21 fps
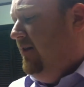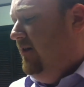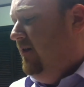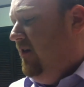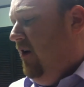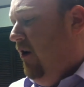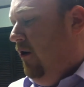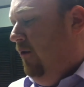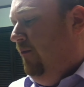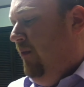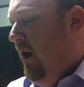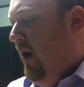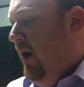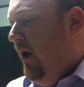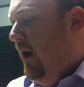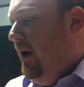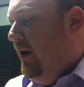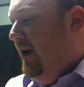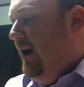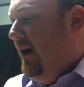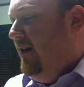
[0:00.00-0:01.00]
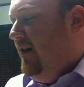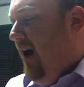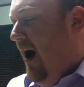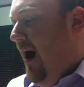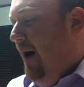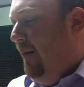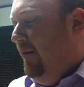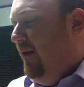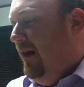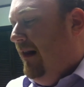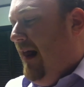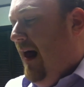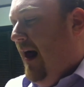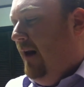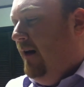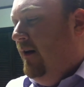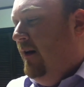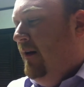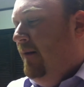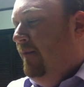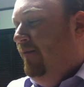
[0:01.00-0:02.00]
So you need time to
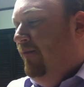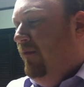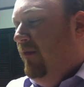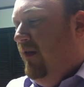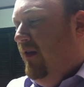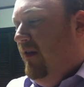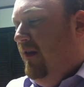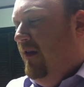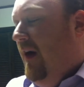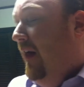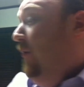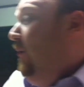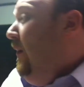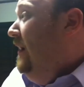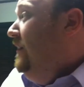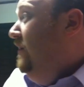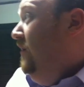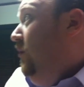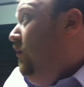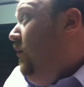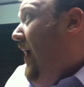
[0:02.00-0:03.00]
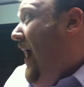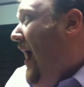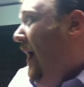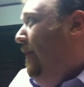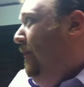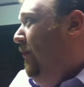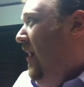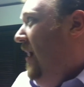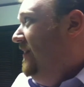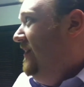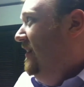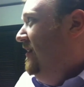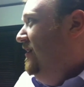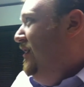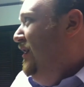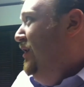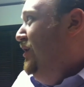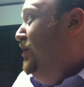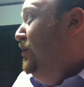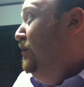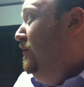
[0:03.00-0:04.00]
let. Otherwise, you can't process
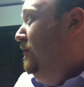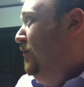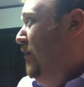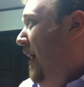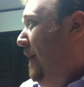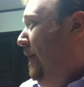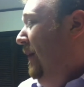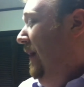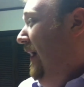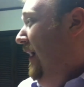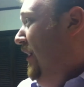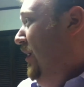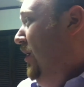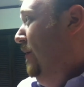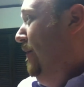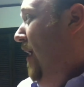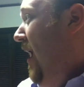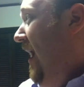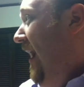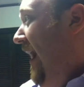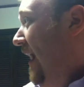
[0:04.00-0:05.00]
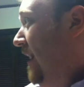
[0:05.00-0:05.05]
the juice properly. There's in your no body.